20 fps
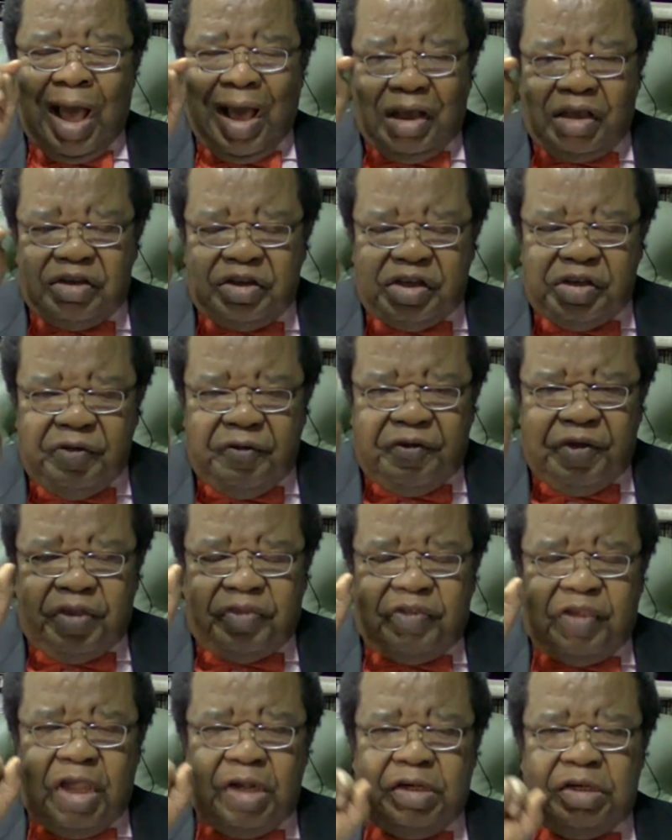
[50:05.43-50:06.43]

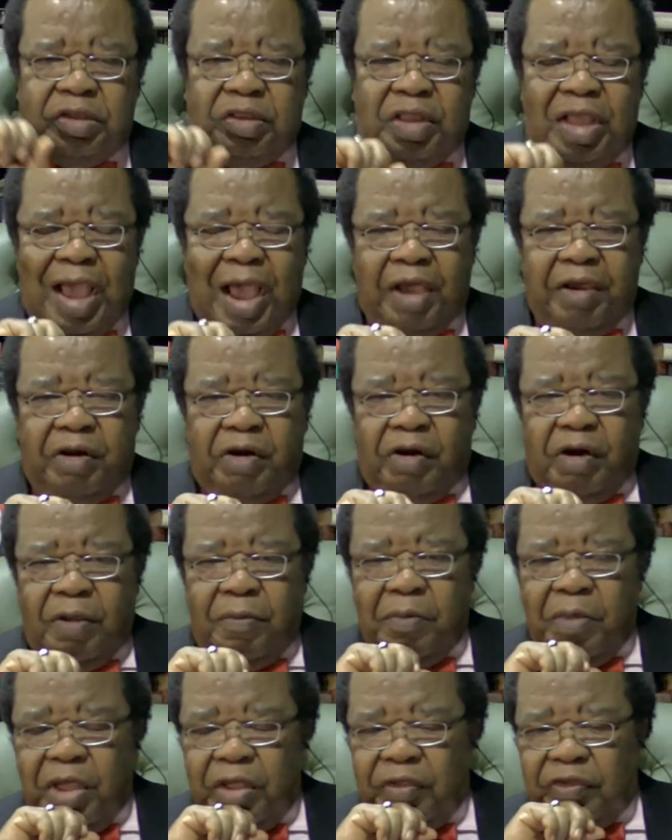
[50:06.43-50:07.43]
activated the
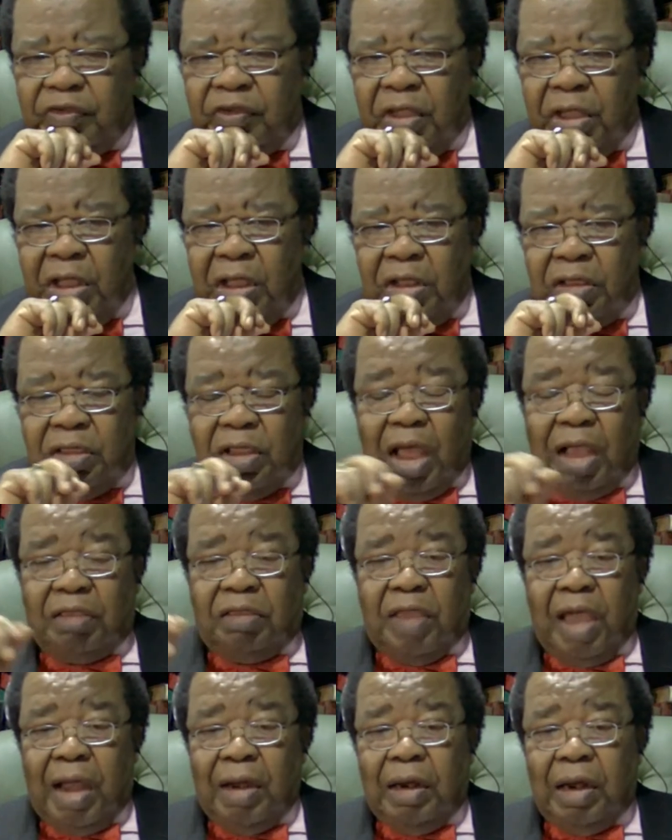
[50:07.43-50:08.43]
agreement
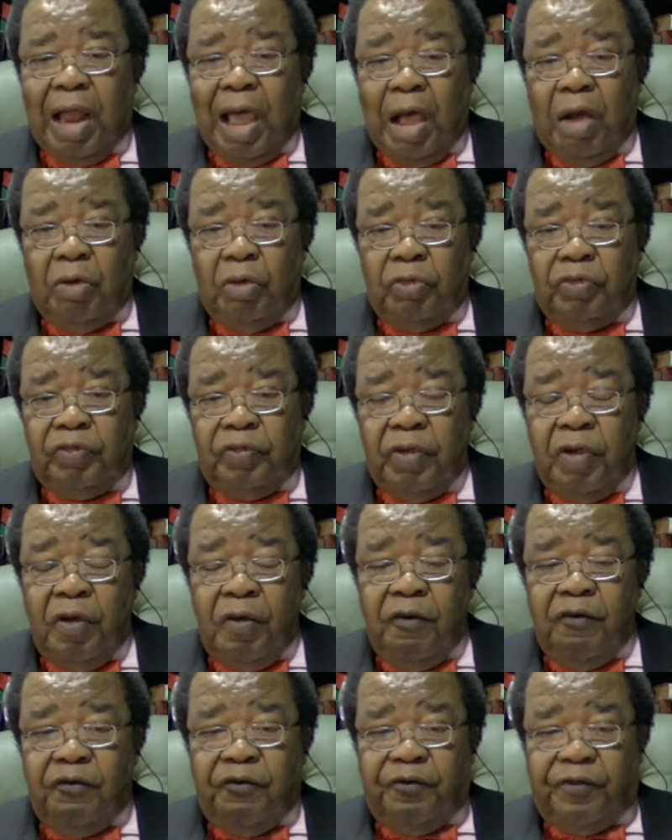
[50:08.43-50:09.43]
that allows
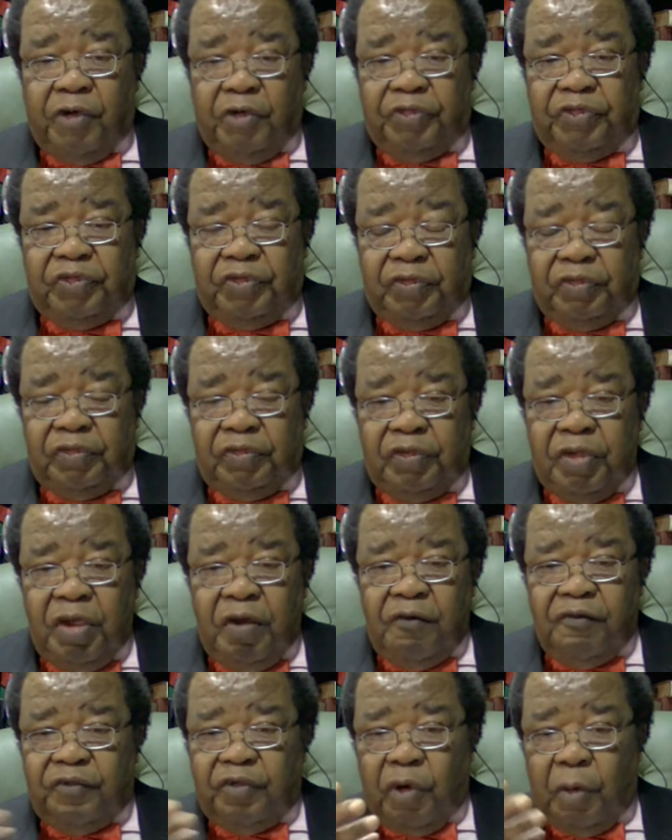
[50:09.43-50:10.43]
forces
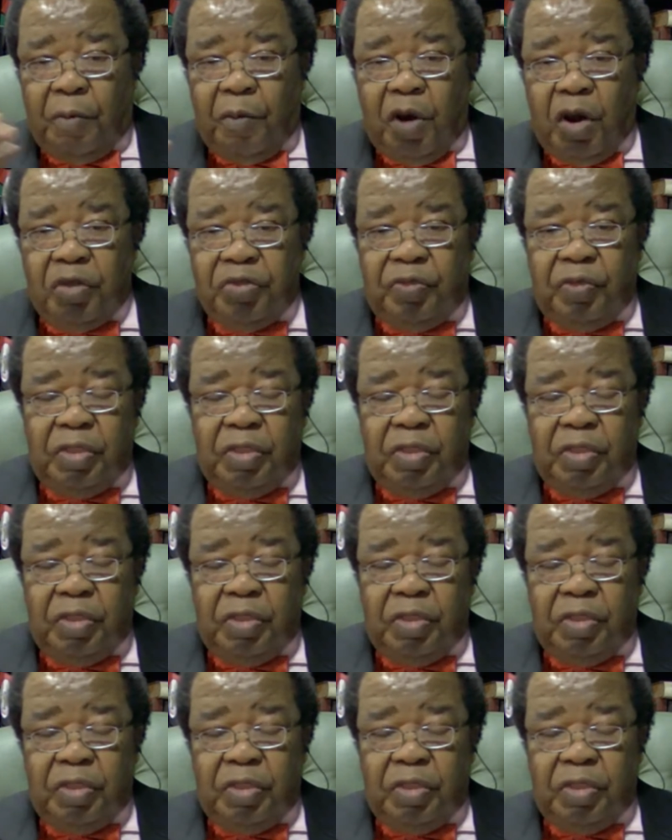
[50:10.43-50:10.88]
from